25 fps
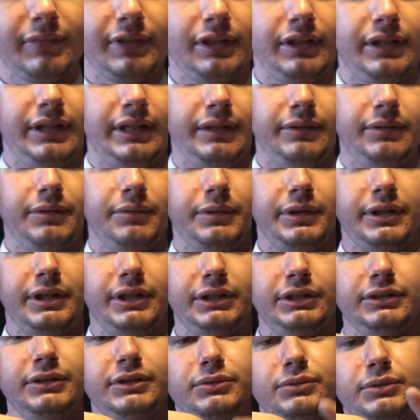Alright, what we're going
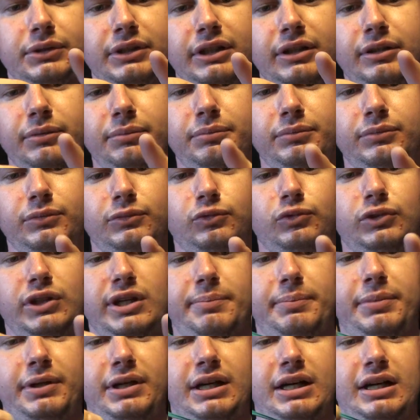to do is we're going to
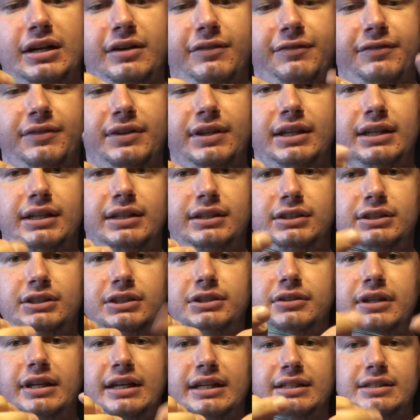rip off the
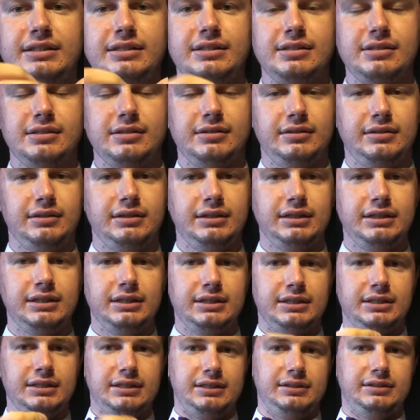two ends.
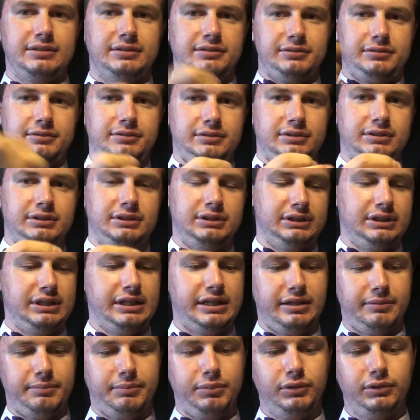Just
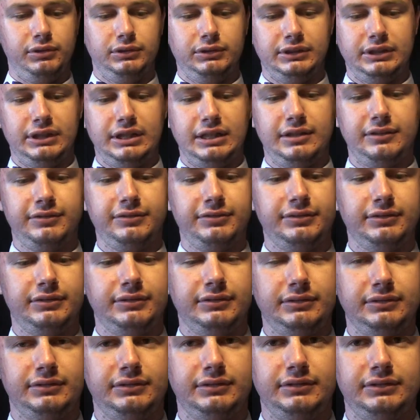kind of pull it off.
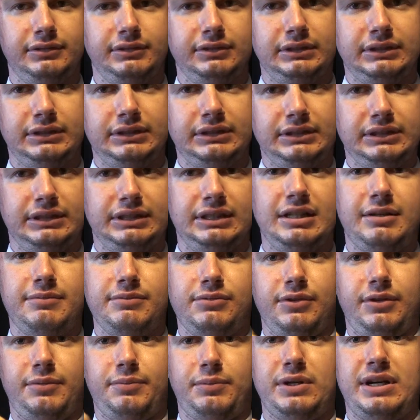It comes
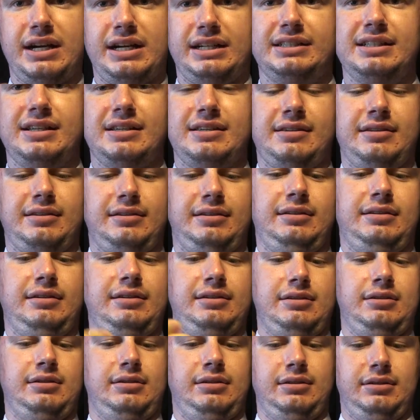with practice.
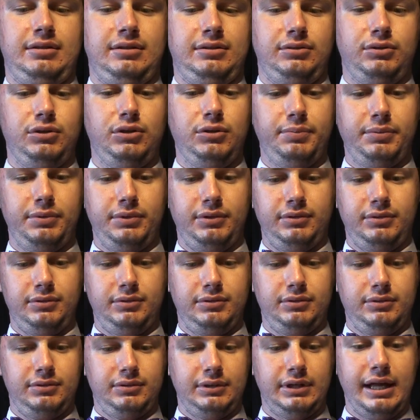Oop.
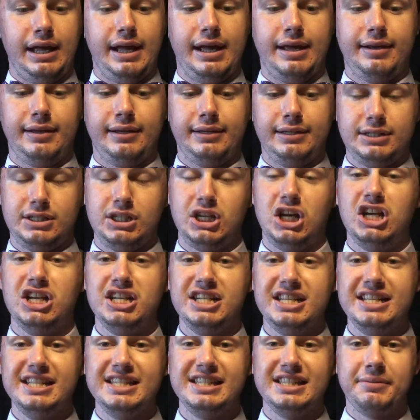And I just
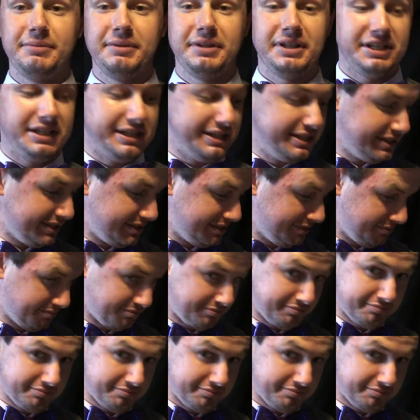undid some of the knots.